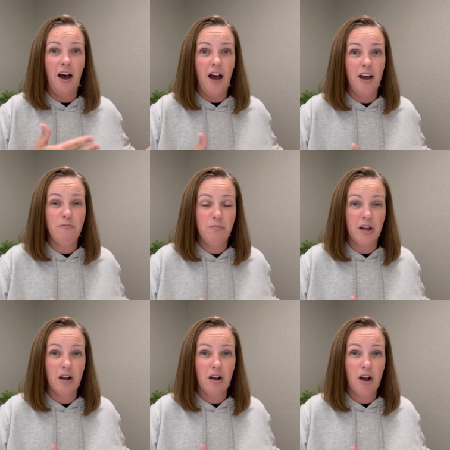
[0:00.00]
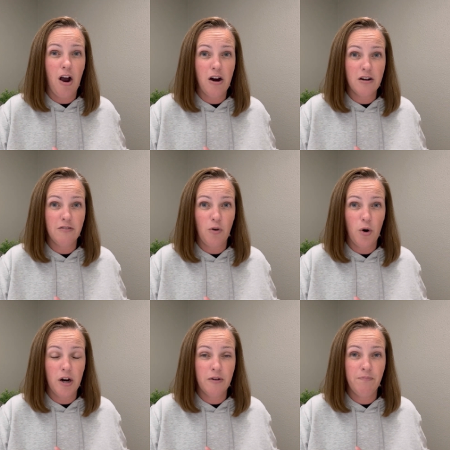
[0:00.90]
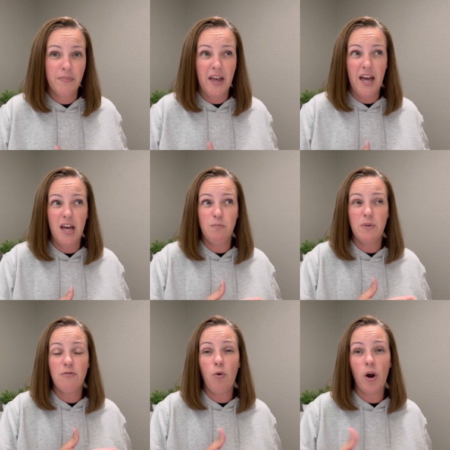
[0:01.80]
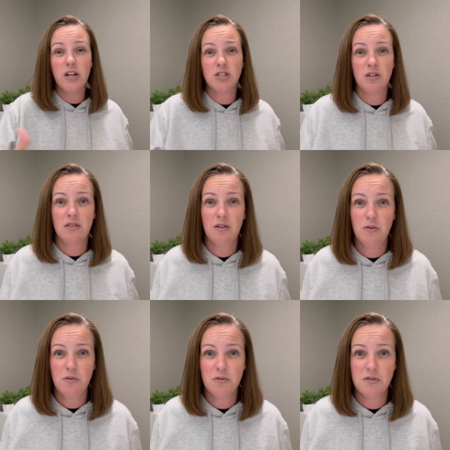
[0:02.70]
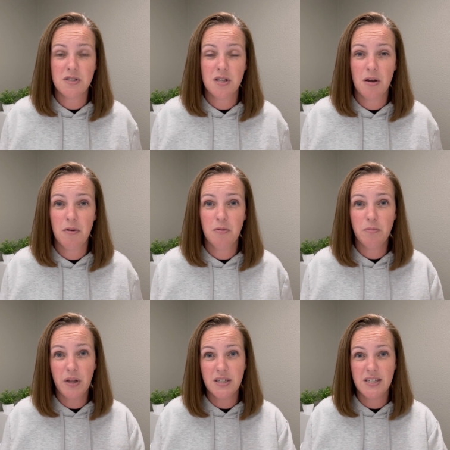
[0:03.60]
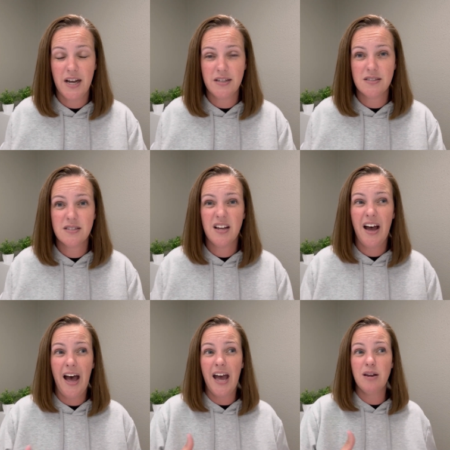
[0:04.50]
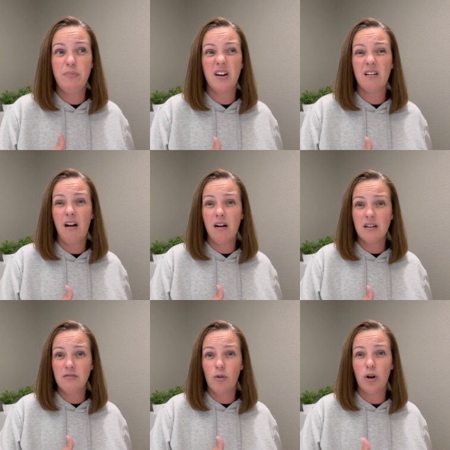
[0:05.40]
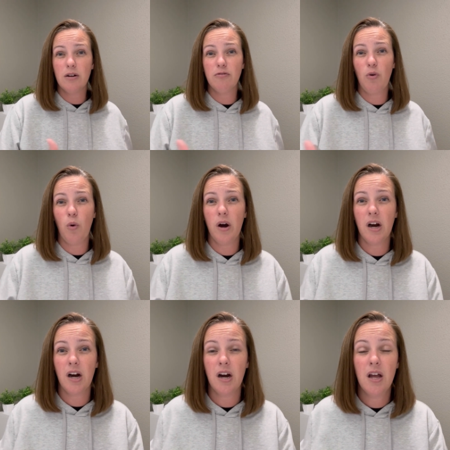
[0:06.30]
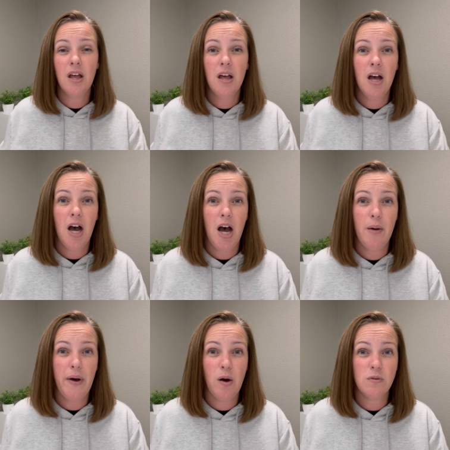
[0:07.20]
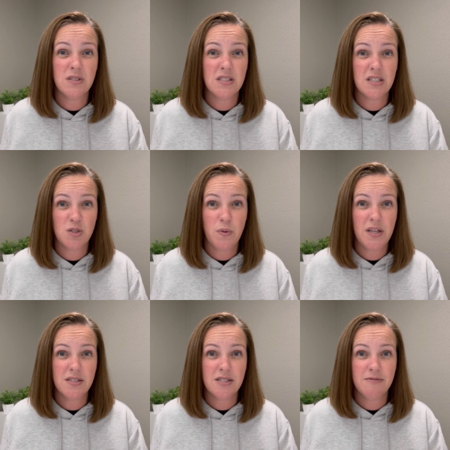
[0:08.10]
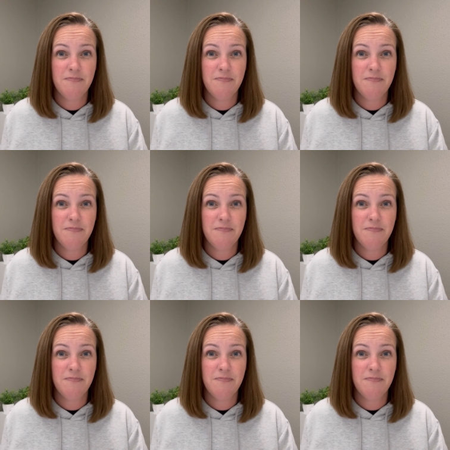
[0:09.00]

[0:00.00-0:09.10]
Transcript: I've been carnivore, and before I took those blood tests, I had been carnivore for about six weeks.